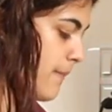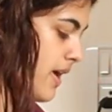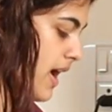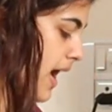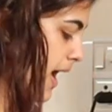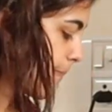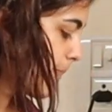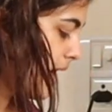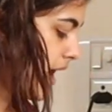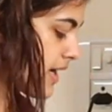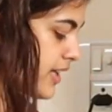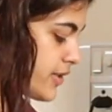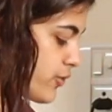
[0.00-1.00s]
my
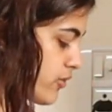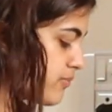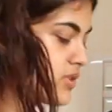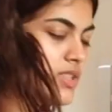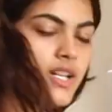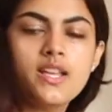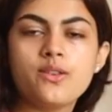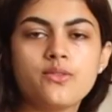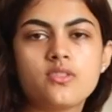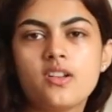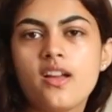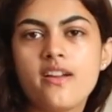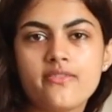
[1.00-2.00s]
iPad, a notebook that I use
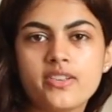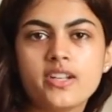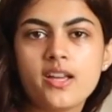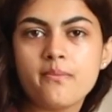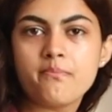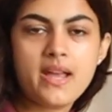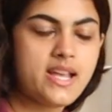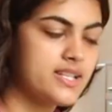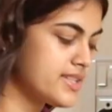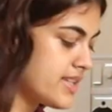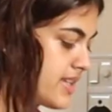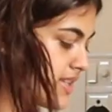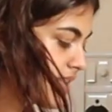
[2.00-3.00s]
on an everyday
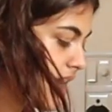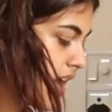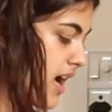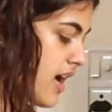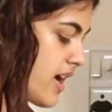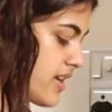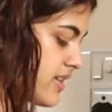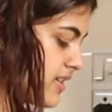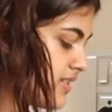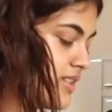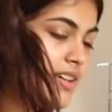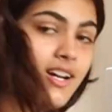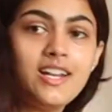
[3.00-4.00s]
basis, and
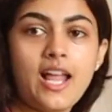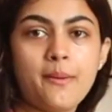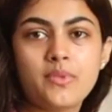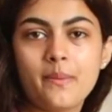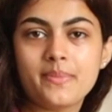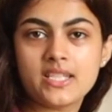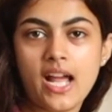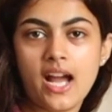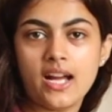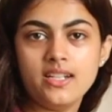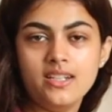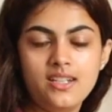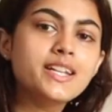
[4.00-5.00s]
a laptop
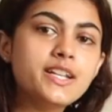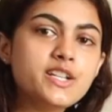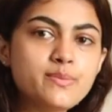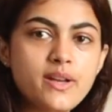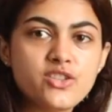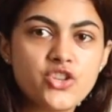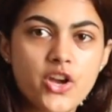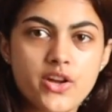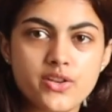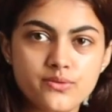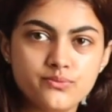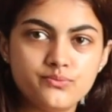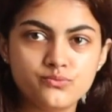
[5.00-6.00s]
stand. Here's my chair,
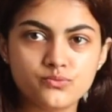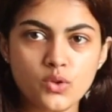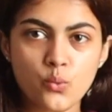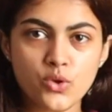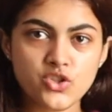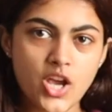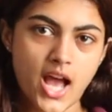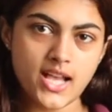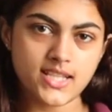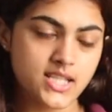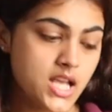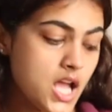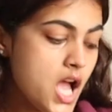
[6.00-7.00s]
which
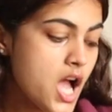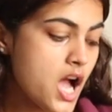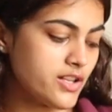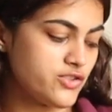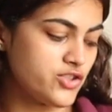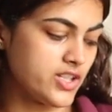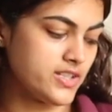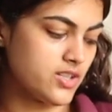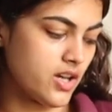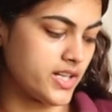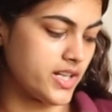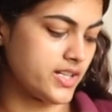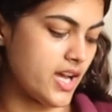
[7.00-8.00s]
has a jeans
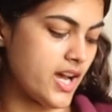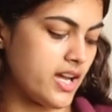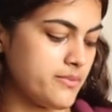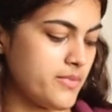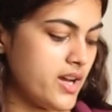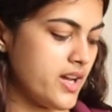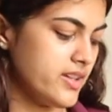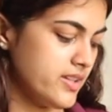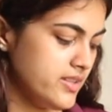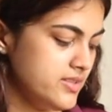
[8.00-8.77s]
on it, and my